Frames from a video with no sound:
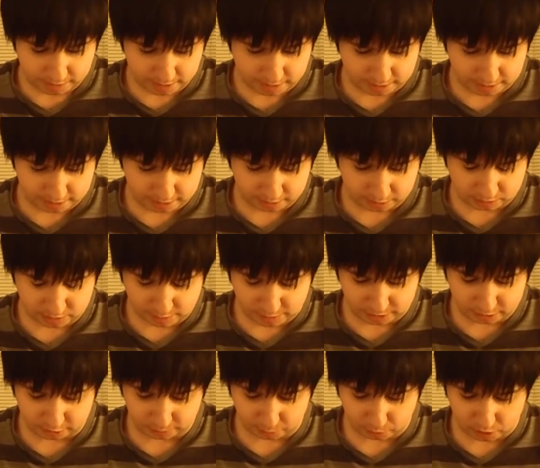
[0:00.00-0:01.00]
And to
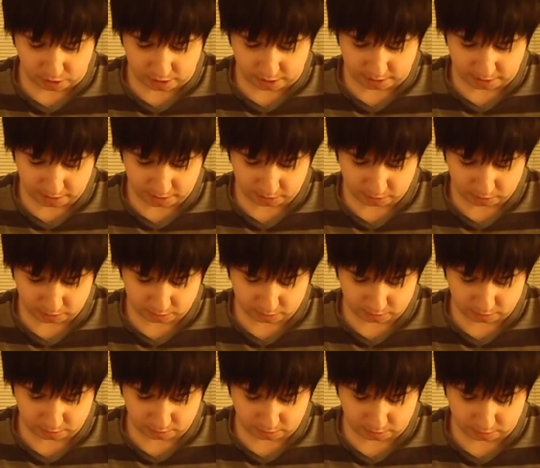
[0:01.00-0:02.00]
my
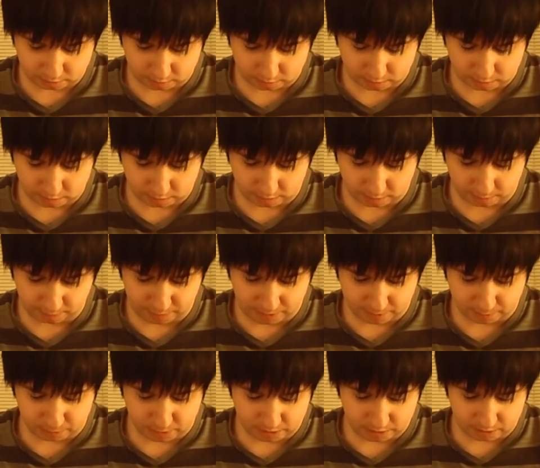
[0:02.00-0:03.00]
surprise,
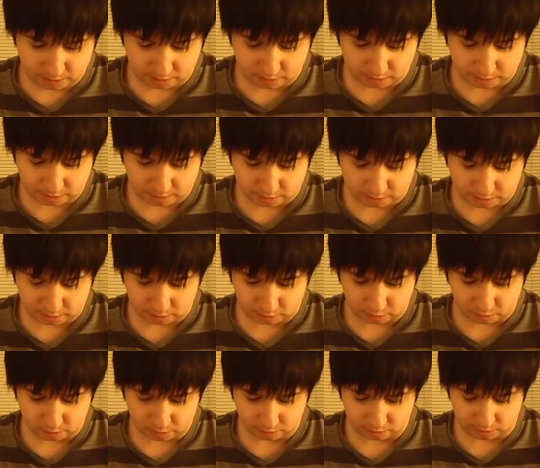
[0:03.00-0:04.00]
them being
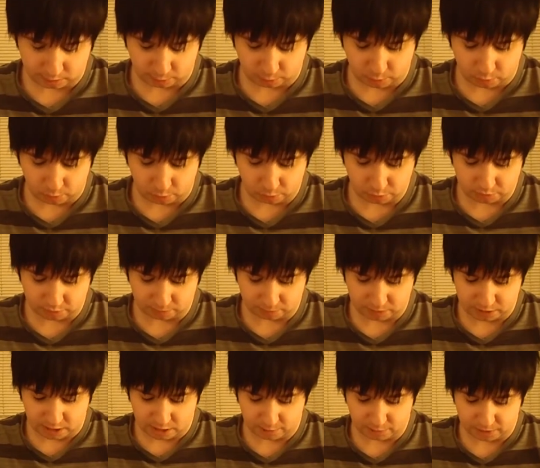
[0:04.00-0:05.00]
as their roles
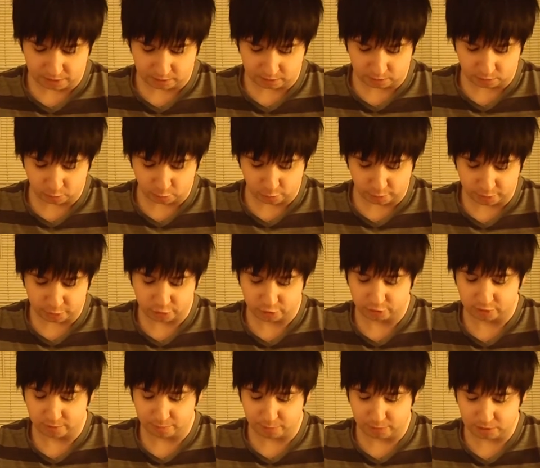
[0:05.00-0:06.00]
of dominant, switch, or
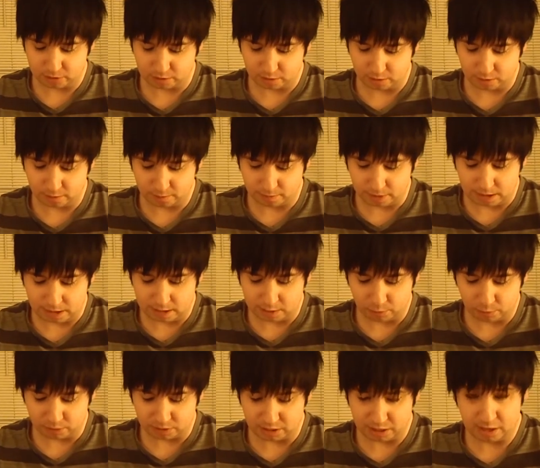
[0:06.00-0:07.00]
submissive, I
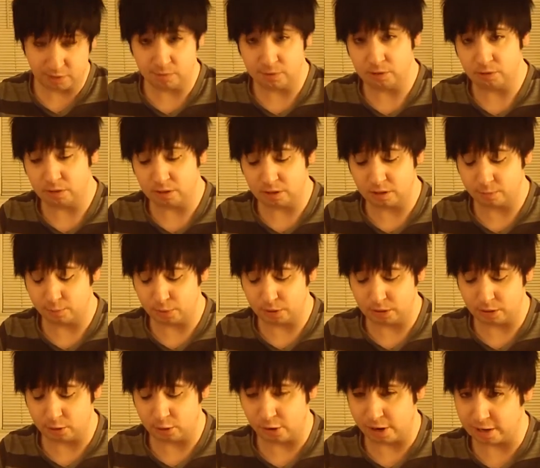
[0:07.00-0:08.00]
was evenly
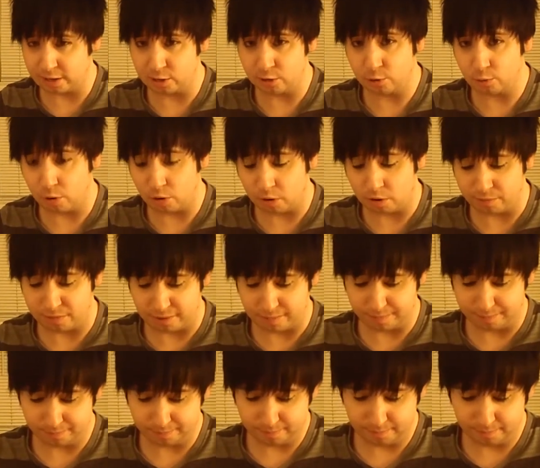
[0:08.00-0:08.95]
split attracted to all of them.